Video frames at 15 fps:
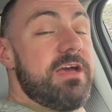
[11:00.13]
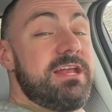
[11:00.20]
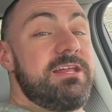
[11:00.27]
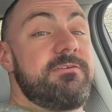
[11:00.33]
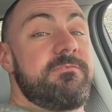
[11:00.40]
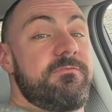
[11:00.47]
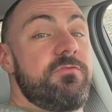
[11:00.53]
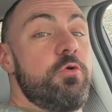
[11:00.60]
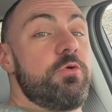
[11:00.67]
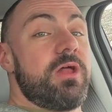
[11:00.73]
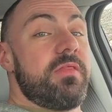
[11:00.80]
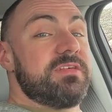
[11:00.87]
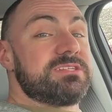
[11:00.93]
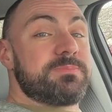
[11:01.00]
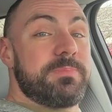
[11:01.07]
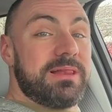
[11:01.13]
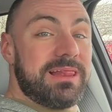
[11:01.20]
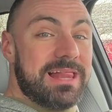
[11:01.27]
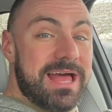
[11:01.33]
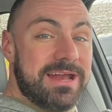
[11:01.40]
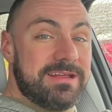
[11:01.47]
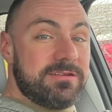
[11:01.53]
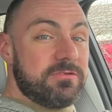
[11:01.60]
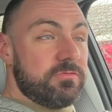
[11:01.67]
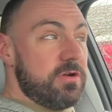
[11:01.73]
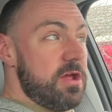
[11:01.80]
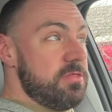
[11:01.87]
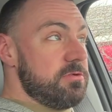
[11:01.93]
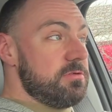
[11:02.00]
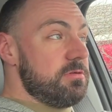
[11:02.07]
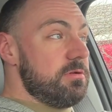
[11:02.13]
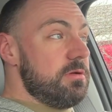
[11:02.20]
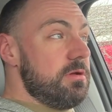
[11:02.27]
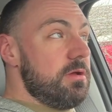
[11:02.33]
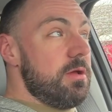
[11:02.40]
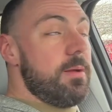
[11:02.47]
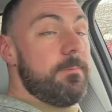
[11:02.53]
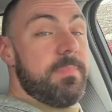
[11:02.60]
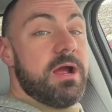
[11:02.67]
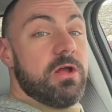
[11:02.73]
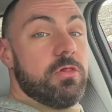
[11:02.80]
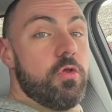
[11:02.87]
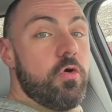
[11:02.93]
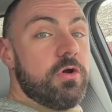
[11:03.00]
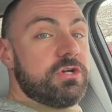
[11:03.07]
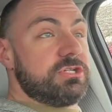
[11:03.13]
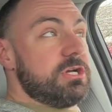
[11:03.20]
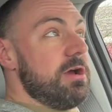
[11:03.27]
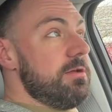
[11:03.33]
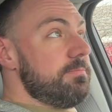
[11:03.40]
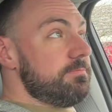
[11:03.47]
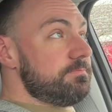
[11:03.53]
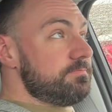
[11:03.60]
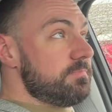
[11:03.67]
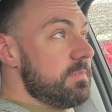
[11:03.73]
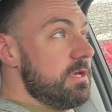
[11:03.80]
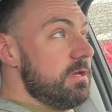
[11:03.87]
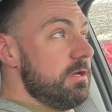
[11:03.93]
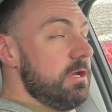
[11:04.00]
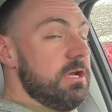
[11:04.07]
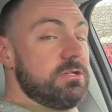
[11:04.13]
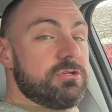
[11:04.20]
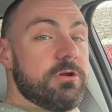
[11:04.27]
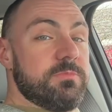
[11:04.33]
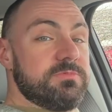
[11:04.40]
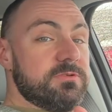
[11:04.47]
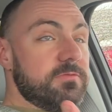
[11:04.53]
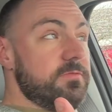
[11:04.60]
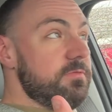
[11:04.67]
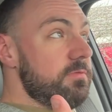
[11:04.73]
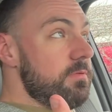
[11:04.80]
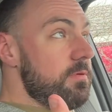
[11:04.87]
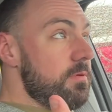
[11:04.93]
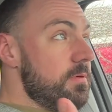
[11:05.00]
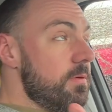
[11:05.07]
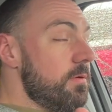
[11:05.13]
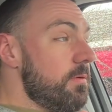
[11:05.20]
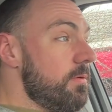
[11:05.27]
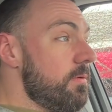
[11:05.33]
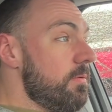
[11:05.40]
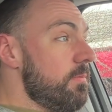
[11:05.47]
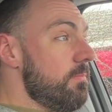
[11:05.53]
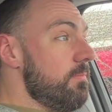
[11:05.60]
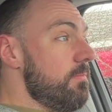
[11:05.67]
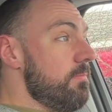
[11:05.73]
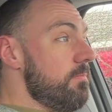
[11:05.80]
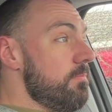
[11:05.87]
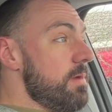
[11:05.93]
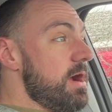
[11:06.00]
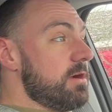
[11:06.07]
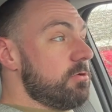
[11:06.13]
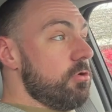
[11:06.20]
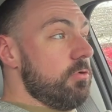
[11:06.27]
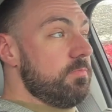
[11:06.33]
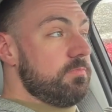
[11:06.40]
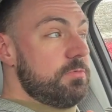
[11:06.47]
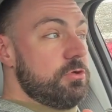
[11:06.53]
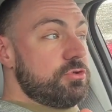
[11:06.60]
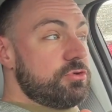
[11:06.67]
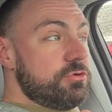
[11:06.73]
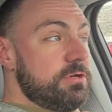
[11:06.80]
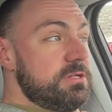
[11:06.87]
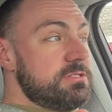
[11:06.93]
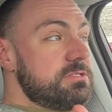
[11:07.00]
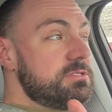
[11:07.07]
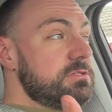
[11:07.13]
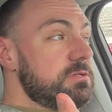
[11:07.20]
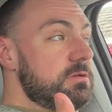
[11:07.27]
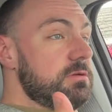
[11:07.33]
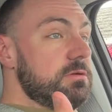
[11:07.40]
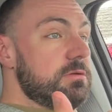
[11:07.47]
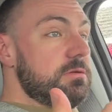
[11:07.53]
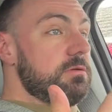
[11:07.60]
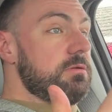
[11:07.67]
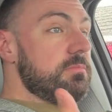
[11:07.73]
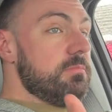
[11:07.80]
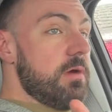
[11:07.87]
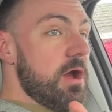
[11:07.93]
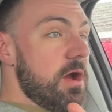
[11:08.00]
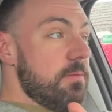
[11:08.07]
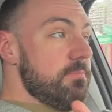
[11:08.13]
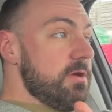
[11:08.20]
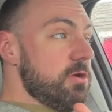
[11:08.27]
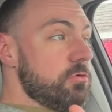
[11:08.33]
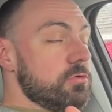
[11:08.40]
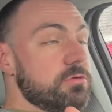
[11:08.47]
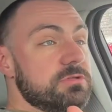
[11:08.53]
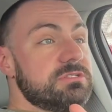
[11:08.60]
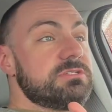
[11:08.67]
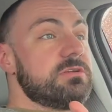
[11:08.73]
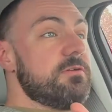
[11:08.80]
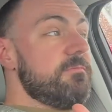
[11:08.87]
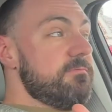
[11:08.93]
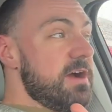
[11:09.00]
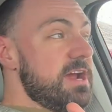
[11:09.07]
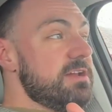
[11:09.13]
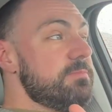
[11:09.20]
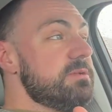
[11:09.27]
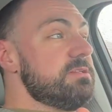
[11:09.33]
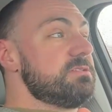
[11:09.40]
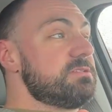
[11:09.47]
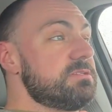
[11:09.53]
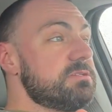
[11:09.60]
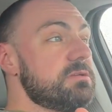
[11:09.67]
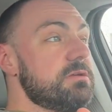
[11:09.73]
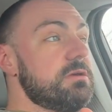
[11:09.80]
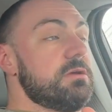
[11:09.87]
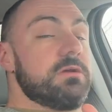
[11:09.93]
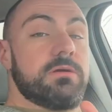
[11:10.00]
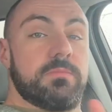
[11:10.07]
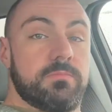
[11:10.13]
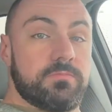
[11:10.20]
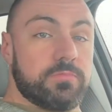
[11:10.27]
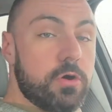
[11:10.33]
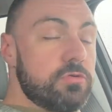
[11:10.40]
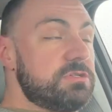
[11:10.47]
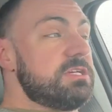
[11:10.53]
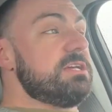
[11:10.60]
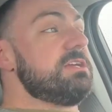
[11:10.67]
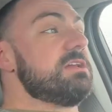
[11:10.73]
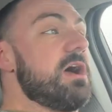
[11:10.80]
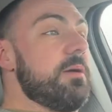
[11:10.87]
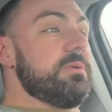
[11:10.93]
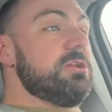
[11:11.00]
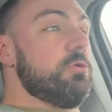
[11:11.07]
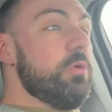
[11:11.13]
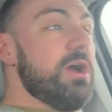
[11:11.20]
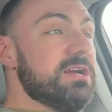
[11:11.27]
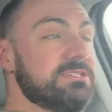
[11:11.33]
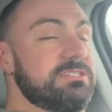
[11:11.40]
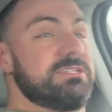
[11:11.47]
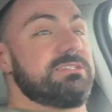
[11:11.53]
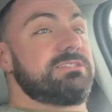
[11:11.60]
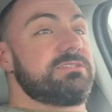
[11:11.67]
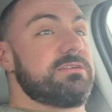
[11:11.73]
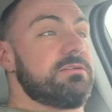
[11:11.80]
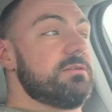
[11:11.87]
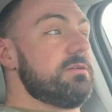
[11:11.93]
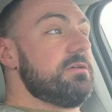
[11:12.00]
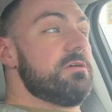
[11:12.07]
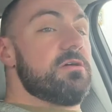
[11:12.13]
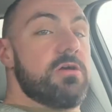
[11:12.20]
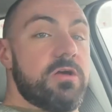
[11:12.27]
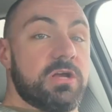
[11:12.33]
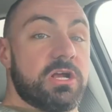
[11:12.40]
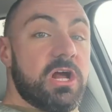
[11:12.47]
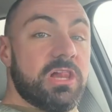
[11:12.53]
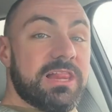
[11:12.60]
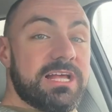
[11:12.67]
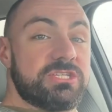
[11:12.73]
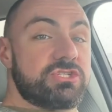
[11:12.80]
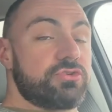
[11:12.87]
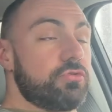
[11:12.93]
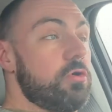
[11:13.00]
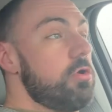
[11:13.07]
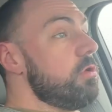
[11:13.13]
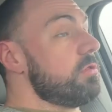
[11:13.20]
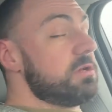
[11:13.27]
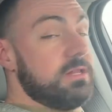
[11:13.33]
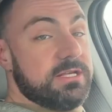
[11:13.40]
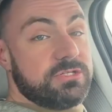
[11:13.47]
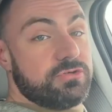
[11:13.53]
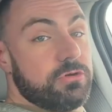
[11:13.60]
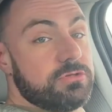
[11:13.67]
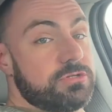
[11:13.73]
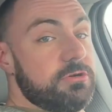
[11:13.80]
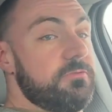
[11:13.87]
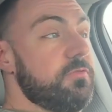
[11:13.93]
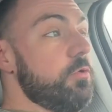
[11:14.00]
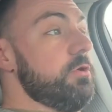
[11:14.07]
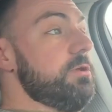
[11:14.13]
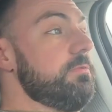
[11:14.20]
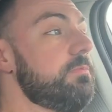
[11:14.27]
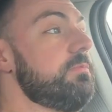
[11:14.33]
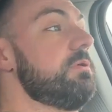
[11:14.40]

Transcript: any food on this planet, rather, by a long shot, in terms of macronutrients, minerals, vitamins, protein, amino acids, cholesterol. Cholesterol is good for you.